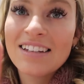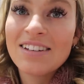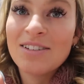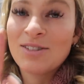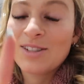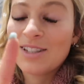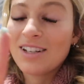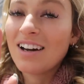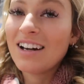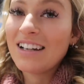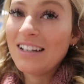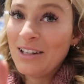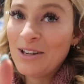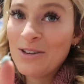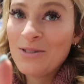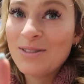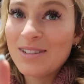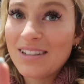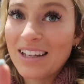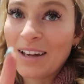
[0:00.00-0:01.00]
have started
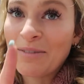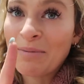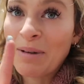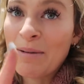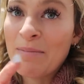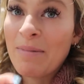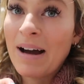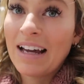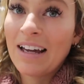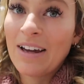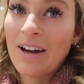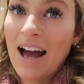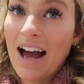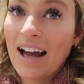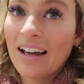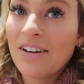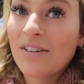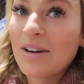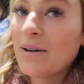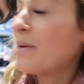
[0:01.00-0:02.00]
using my mango
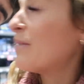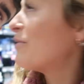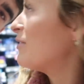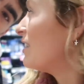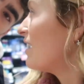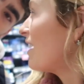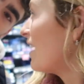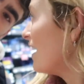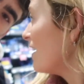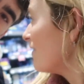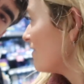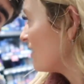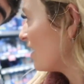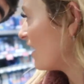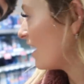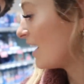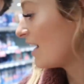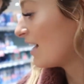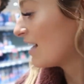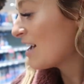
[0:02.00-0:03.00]
hand cream every night, haven't
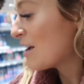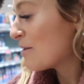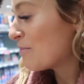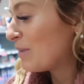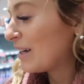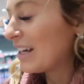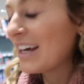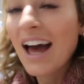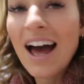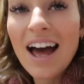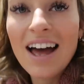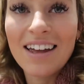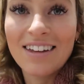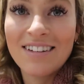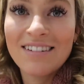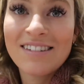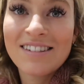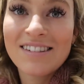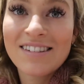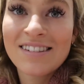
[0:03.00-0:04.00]
I?
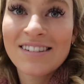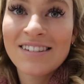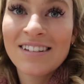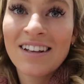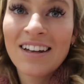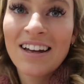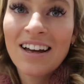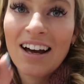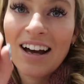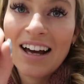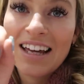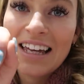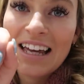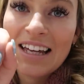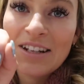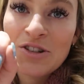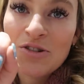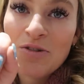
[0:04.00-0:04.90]
Because I get